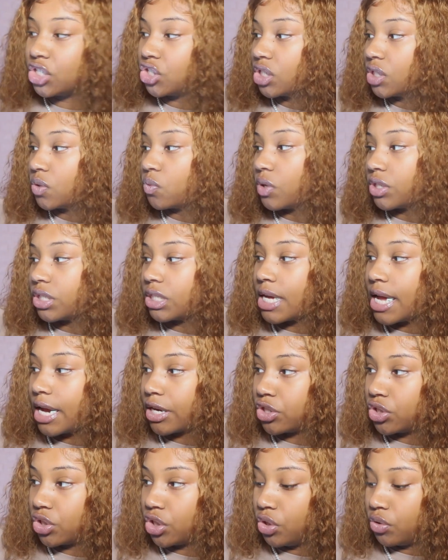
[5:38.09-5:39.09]
It just wasn't
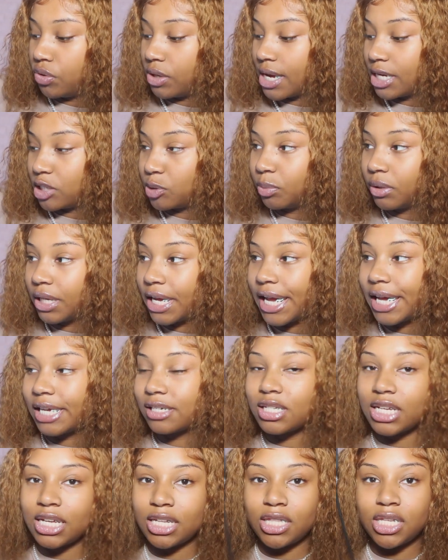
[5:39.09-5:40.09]
executed as
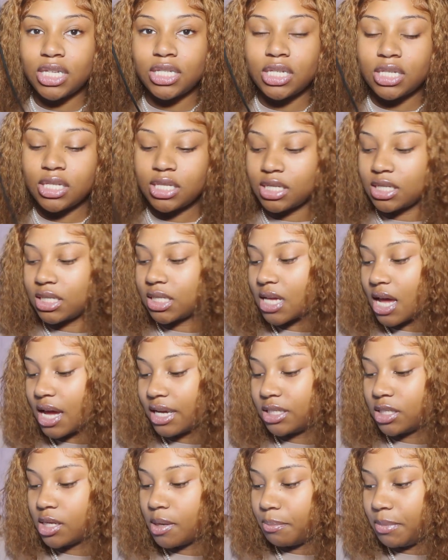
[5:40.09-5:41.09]
planned. And this is in a
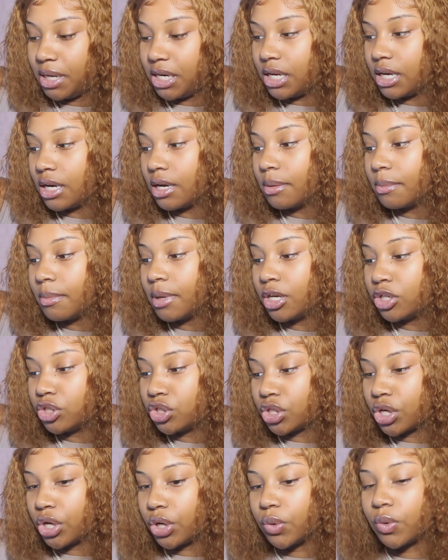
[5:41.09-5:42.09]
size medium,
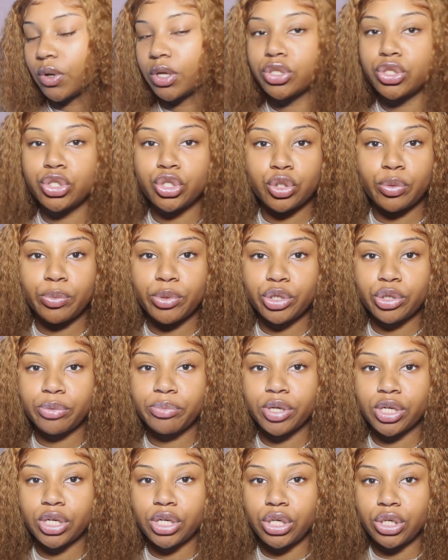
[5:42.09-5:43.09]
so super
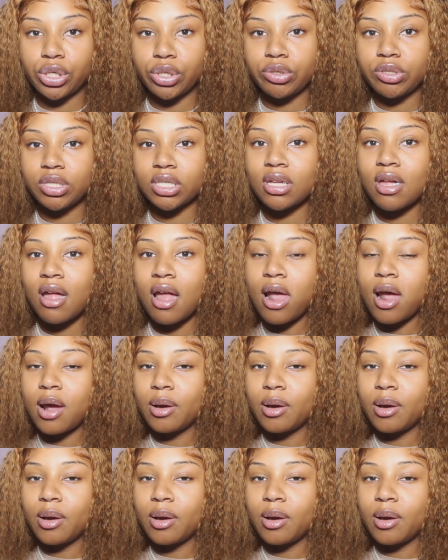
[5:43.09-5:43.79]
duper cute.